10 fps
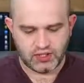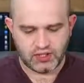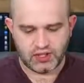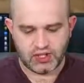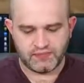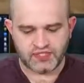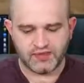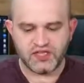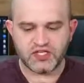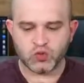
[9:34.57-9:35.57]
Some of
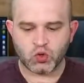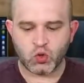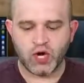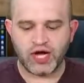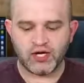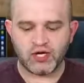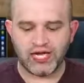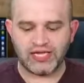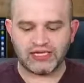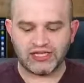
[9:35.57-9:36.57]
these require
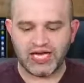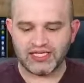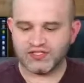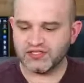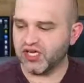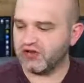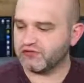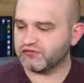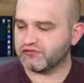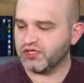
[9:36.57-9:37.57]
a lot of
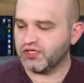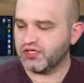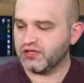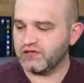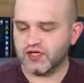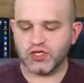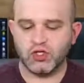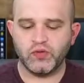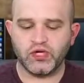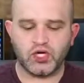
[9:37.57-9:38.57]
the
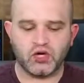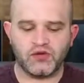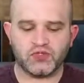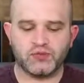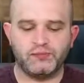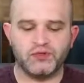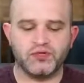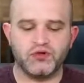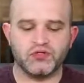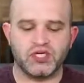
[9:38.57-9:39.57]
canoeing cards, so I'm going to put
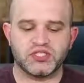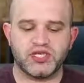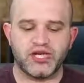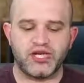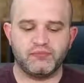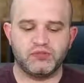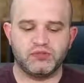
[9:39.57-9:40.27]
those on top,